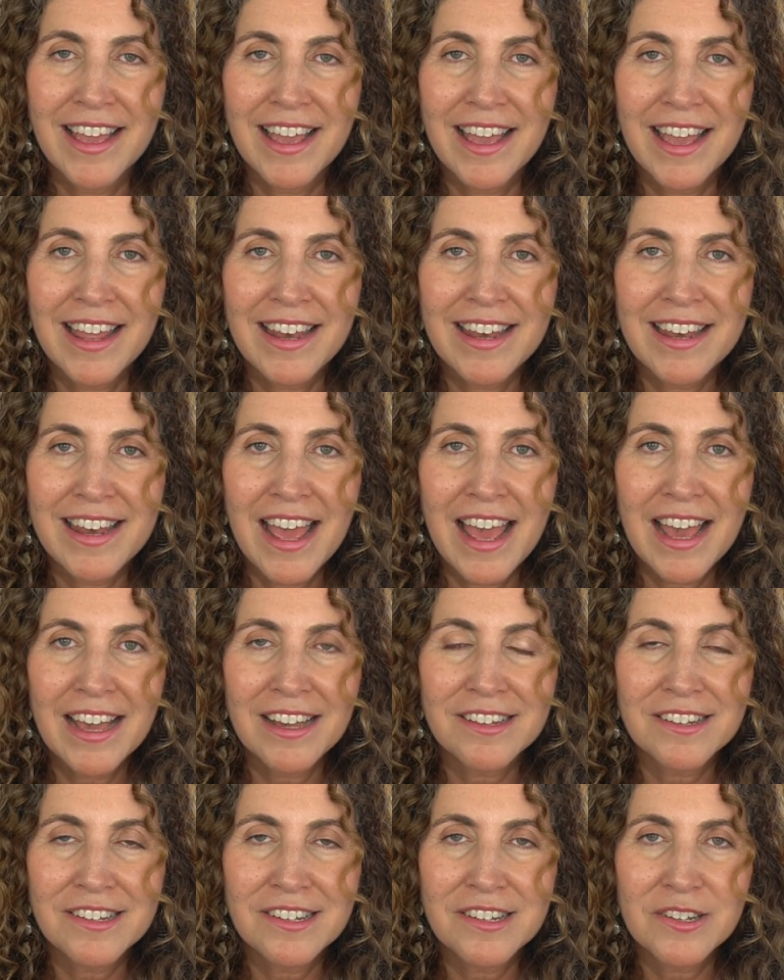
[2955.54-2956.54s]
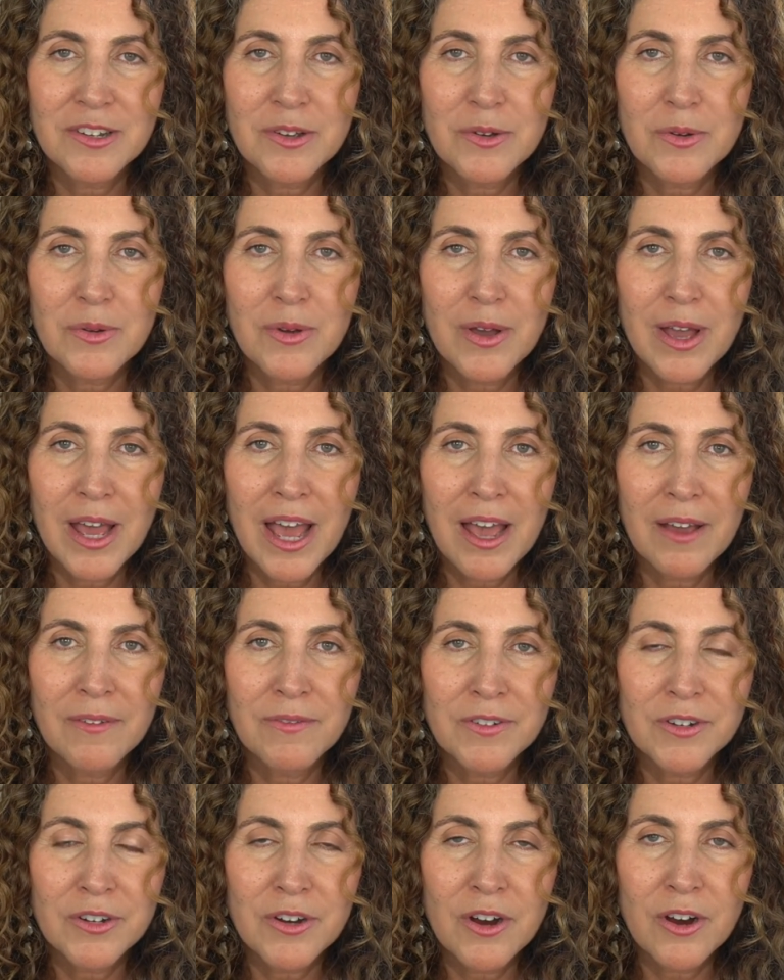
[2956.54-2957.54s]
And next,
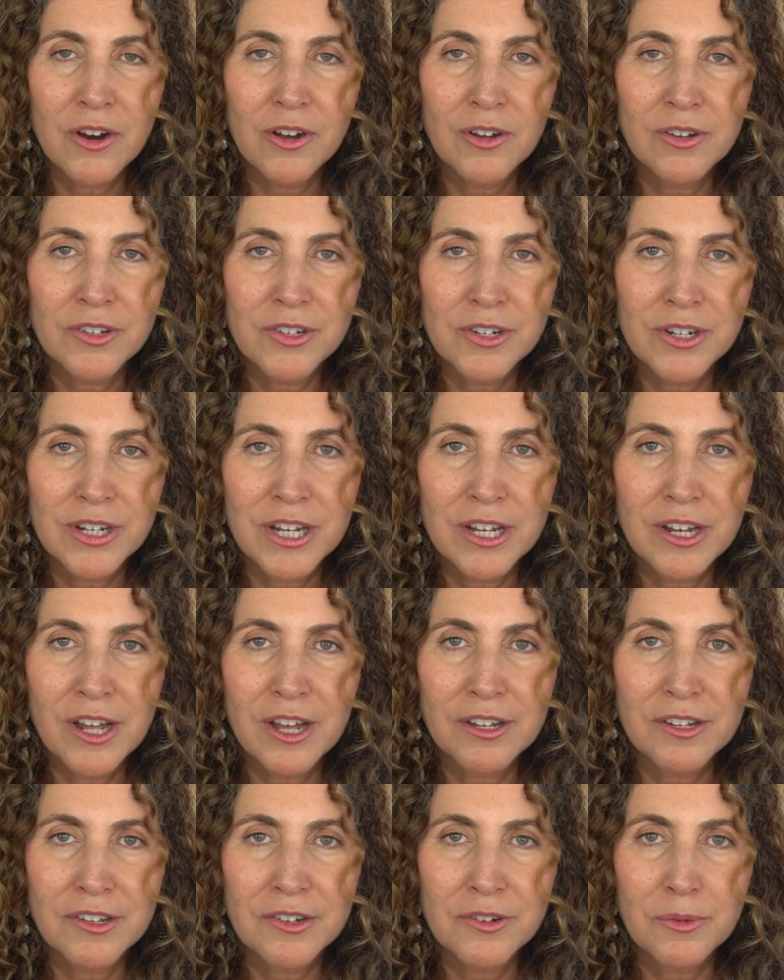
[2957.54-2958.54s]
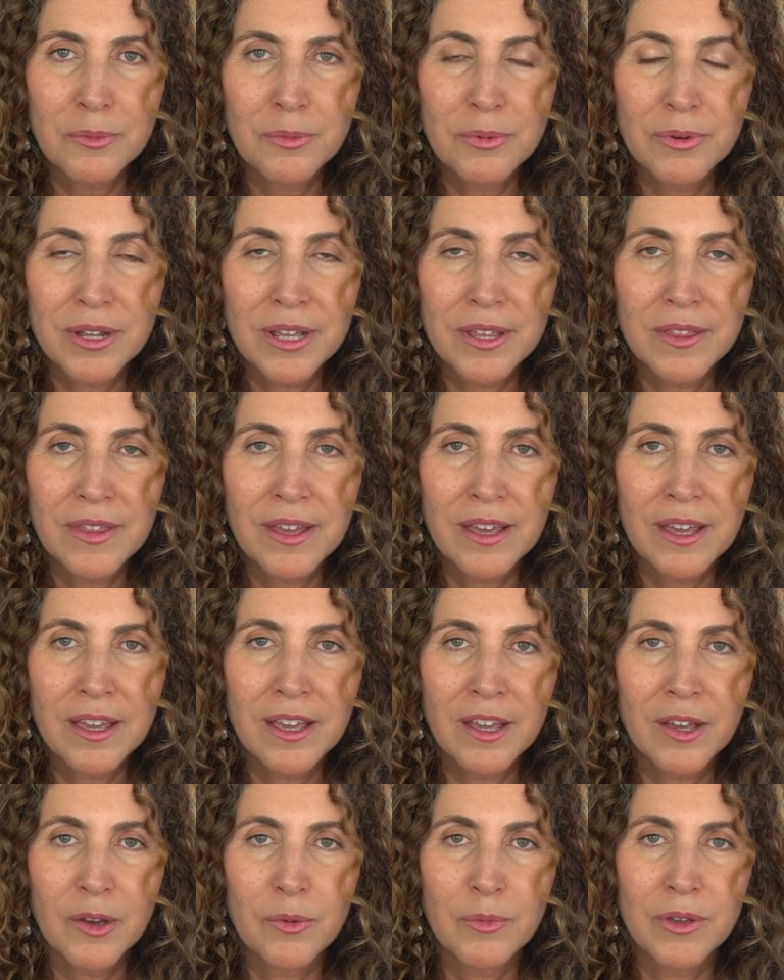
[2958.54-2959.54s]
after our alternate nostril
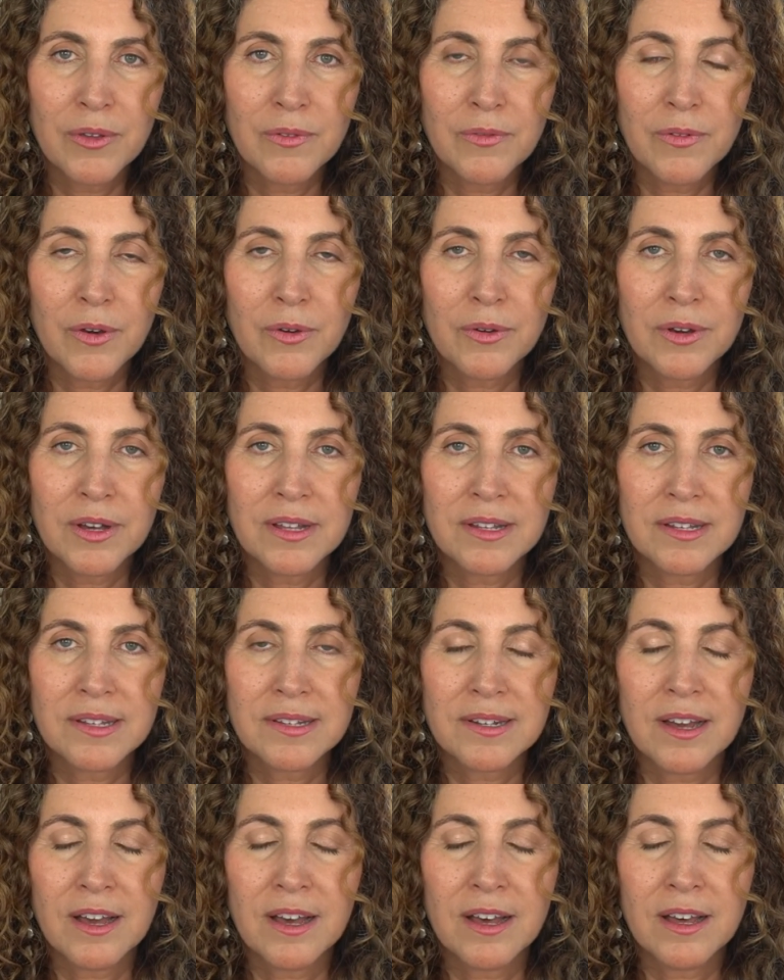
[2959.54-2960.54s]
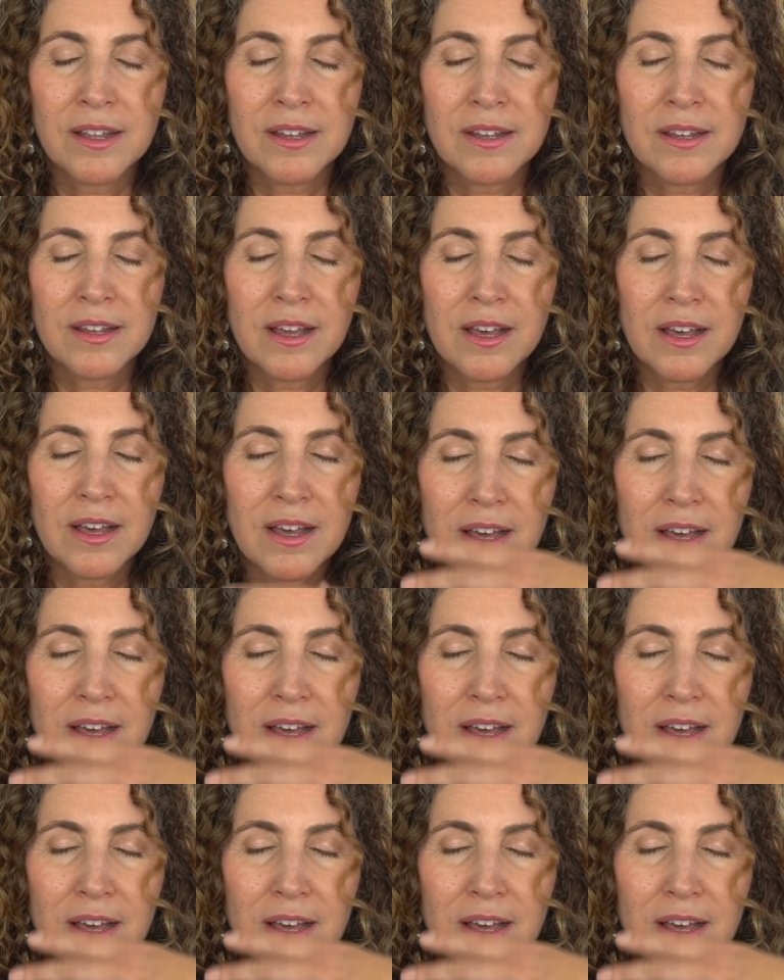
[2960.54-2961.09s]
breathing, we focused on